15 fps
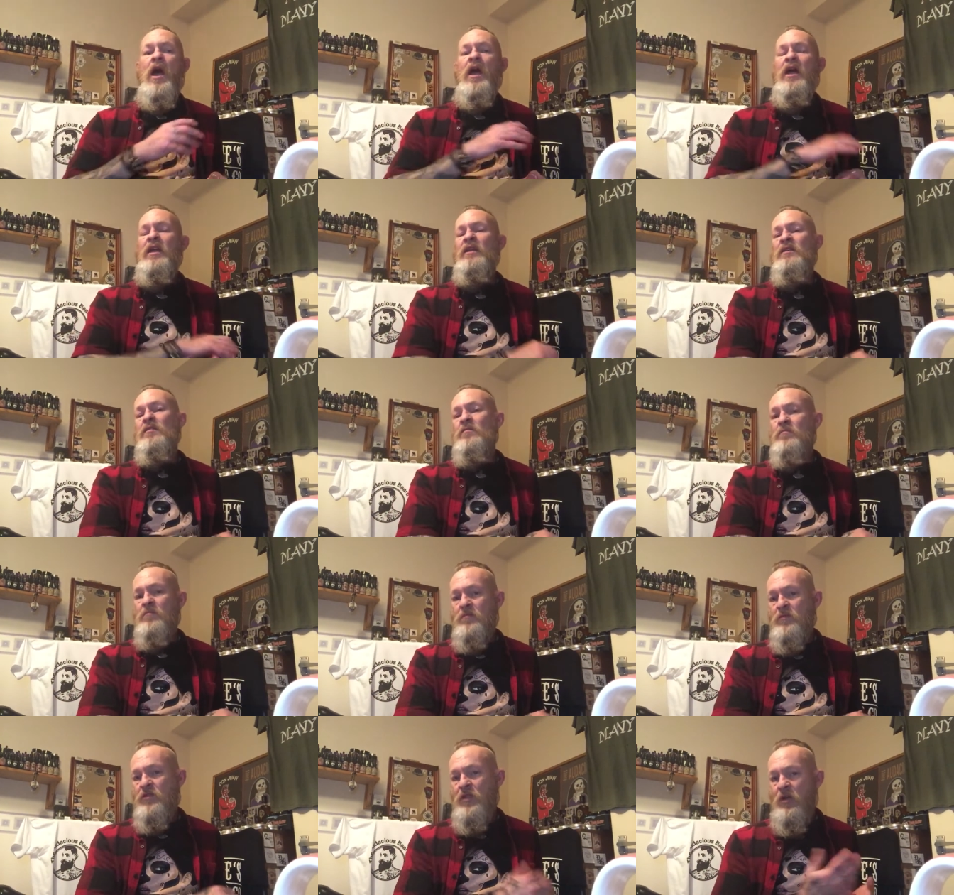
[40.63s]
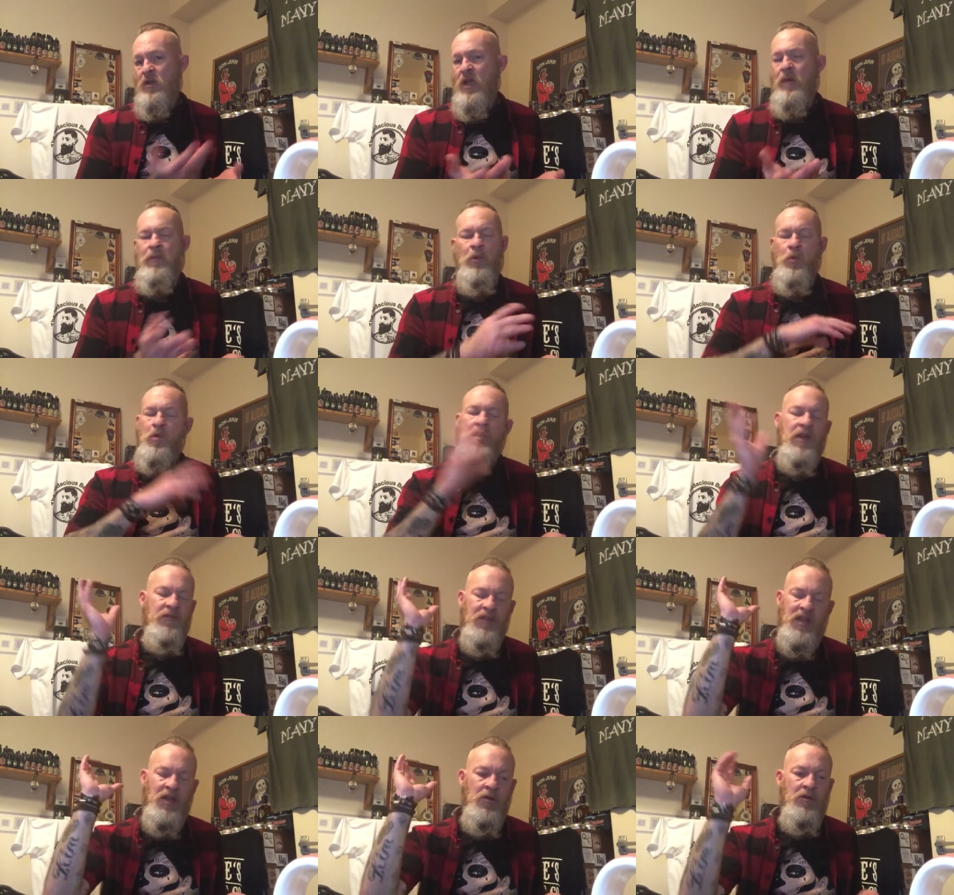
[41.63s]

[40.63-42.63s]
And so yeah, but we'll cover that